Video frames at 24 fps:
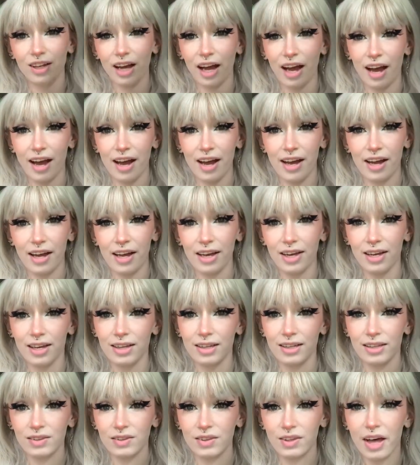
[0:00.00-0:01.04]

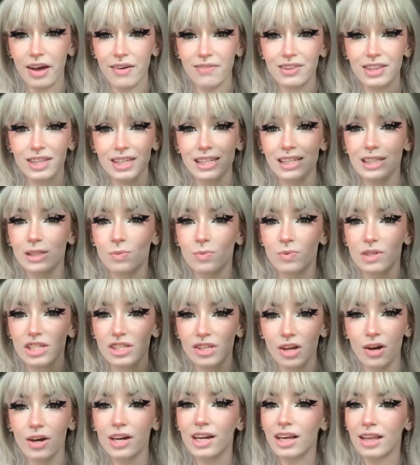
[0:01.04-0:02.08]
I love this. We
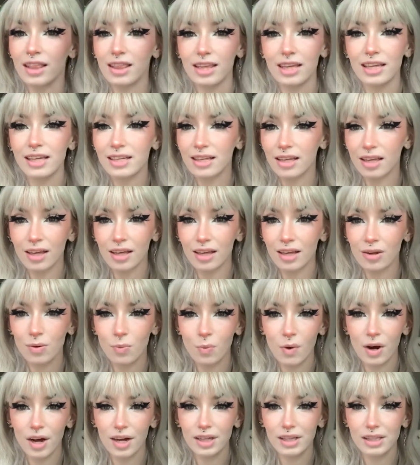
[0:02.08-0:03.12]
saw it at Think Geek
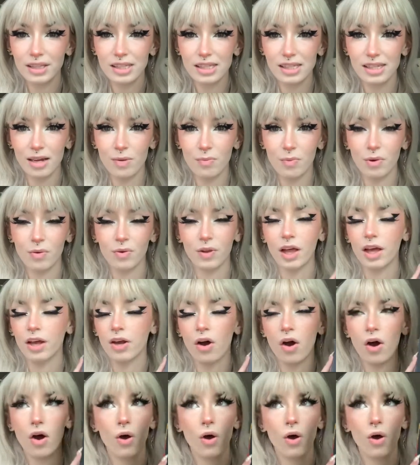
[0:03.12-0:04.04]
once, and we were like,